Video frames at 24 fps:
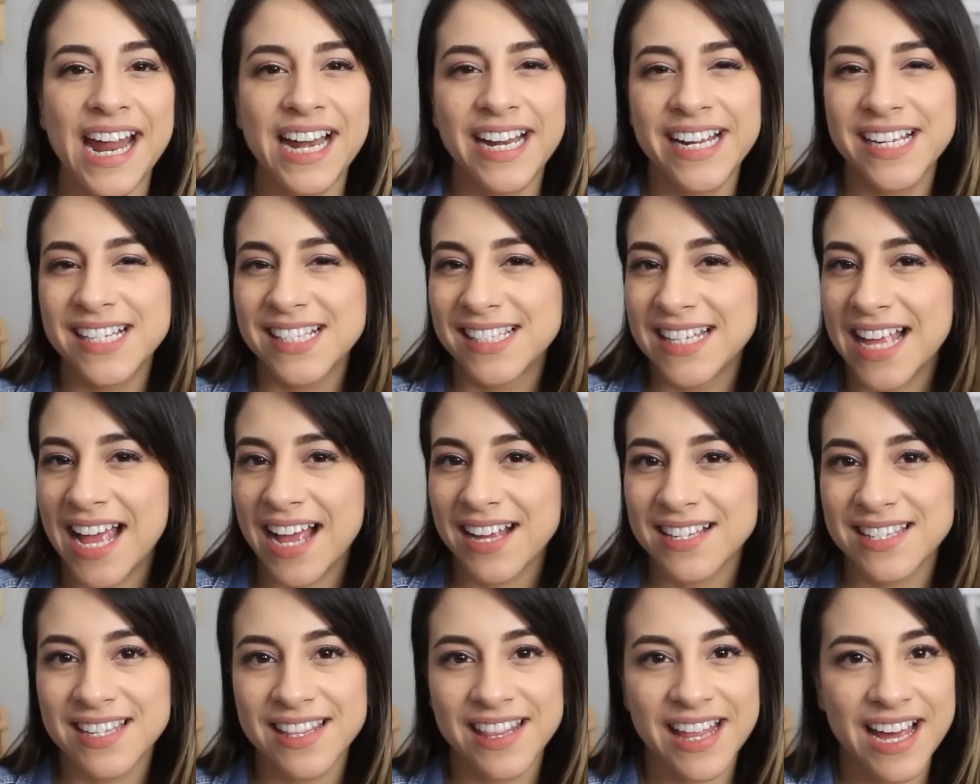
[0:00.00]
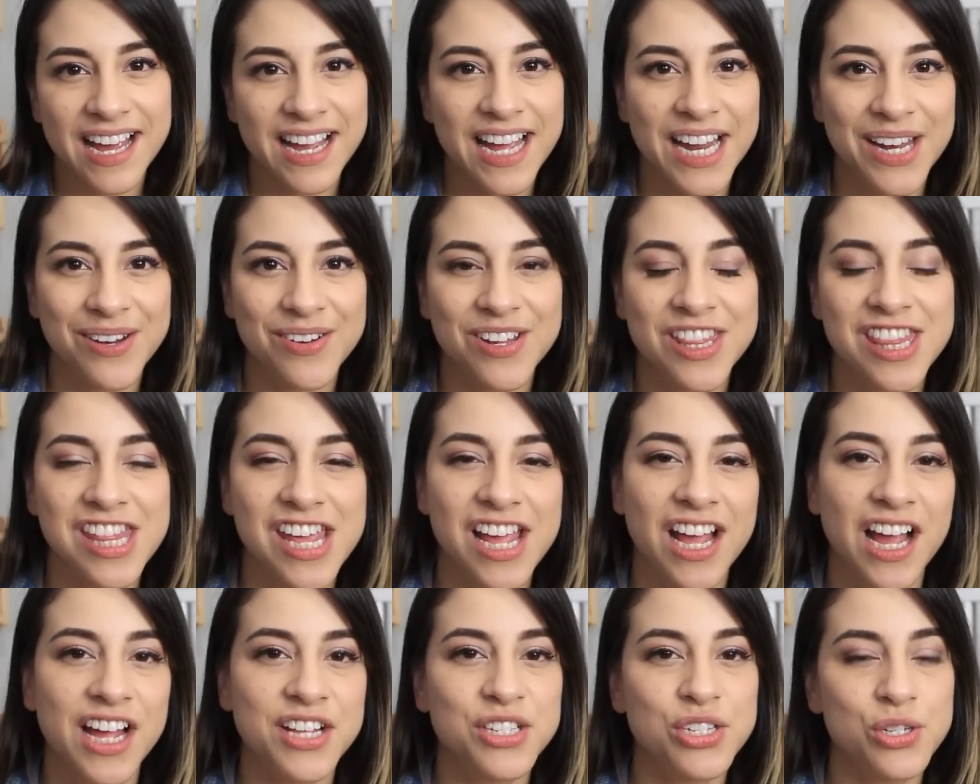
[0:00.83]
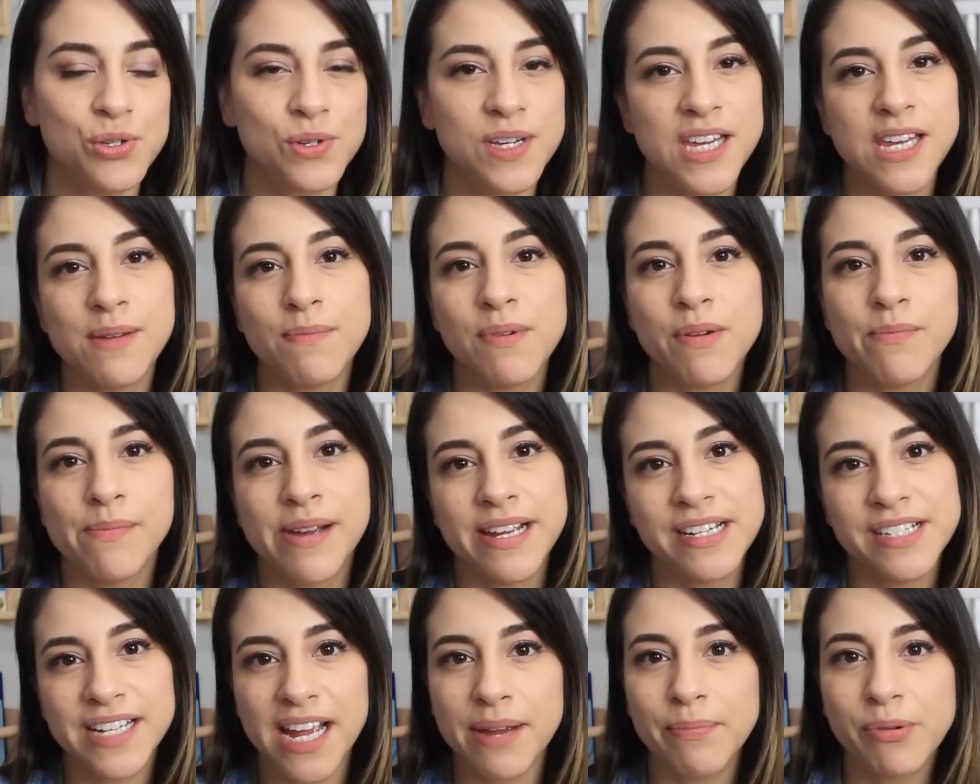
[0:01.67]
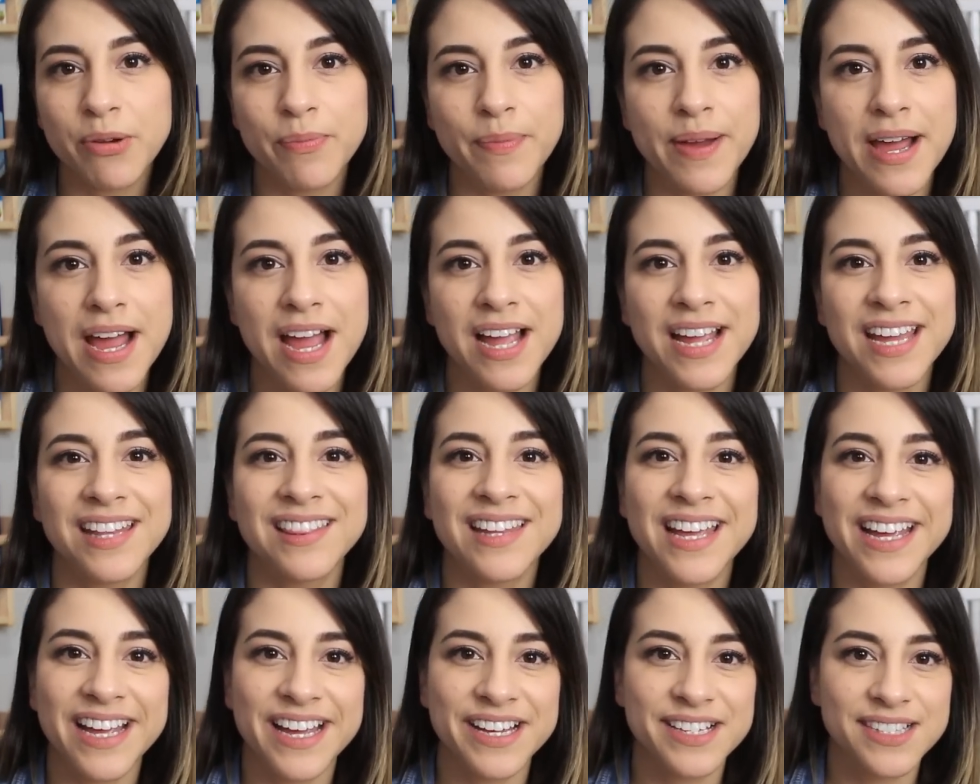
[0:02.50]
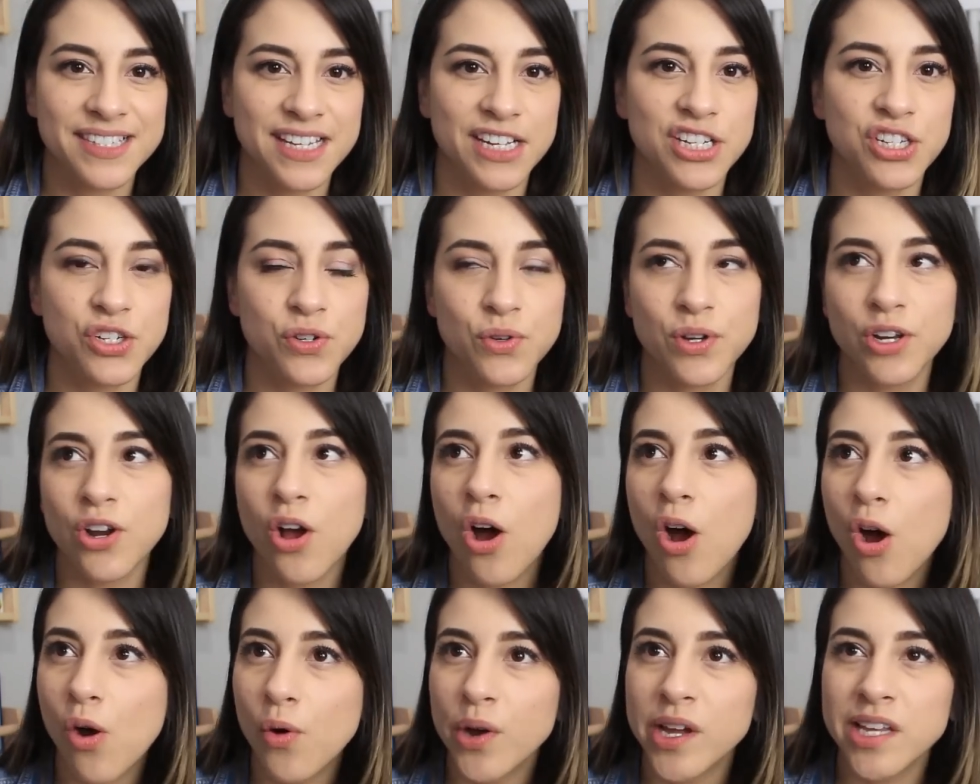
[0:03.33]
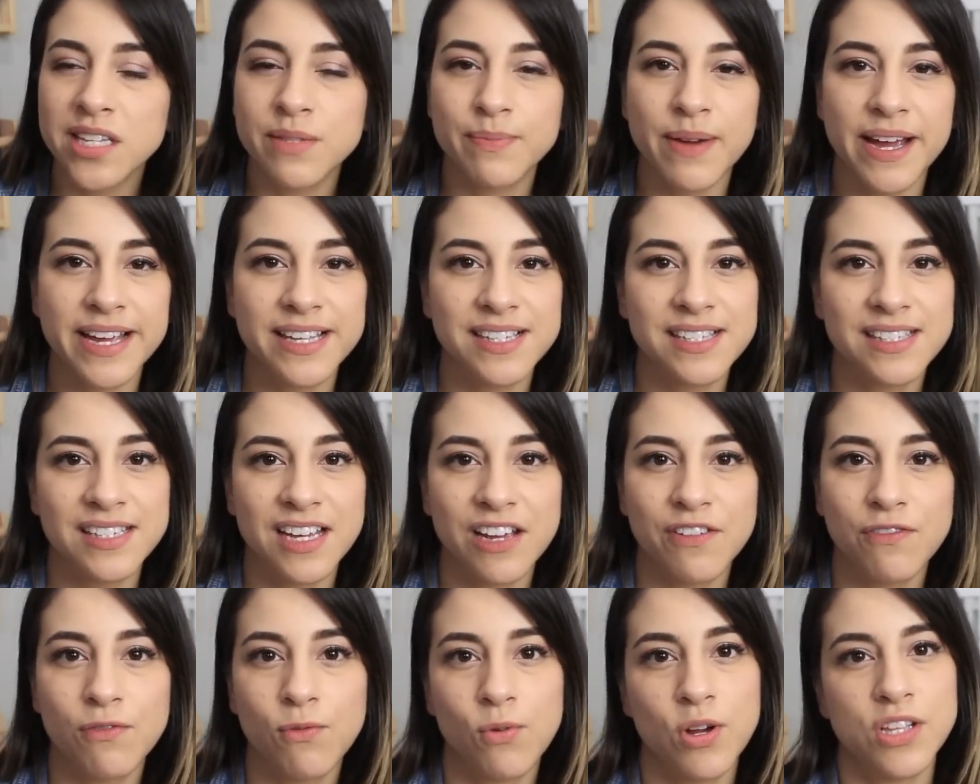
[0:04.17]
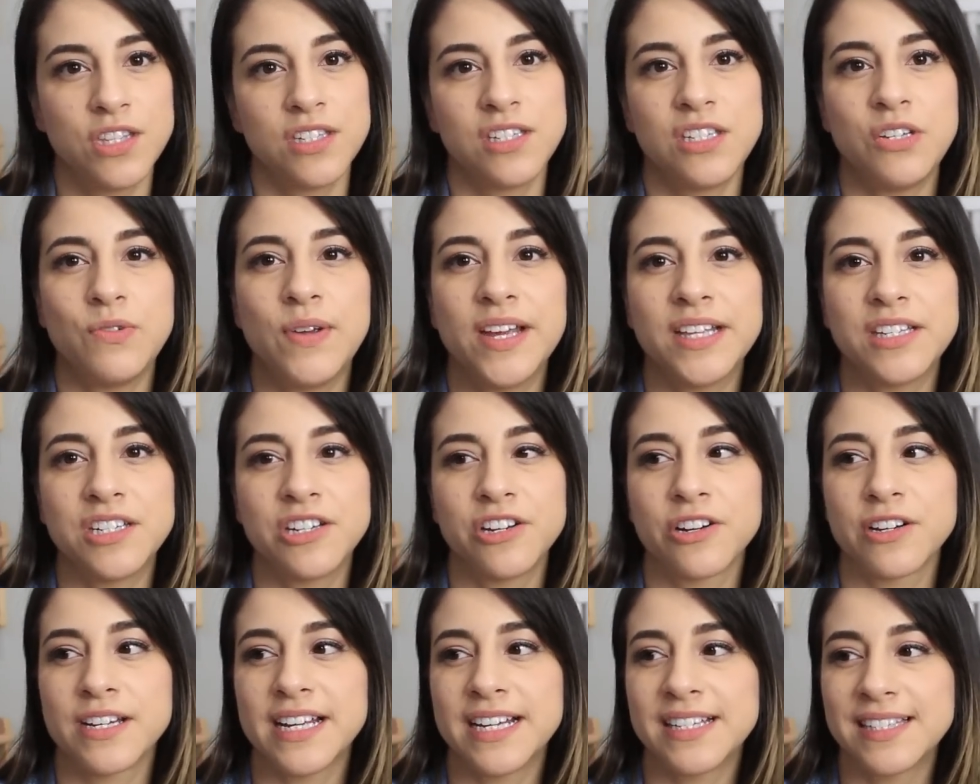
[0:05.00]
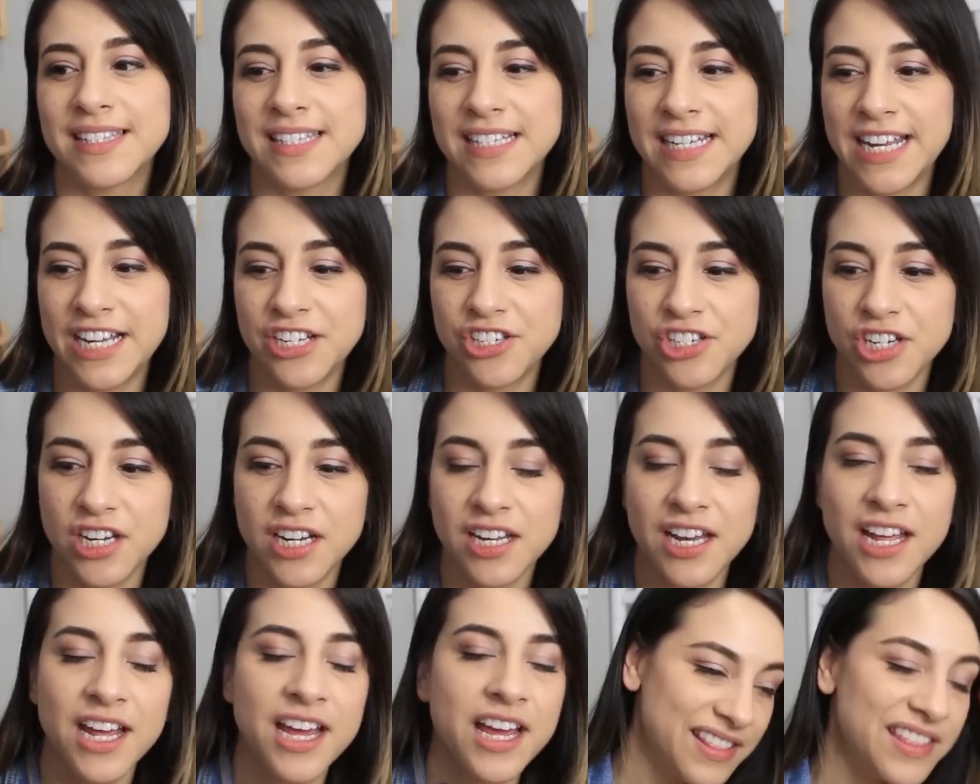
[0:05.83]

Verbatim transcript: Any snacks and that kind of thing I do keep in my diaper bag, and like I said, you can always buy stuff once you get to your destination.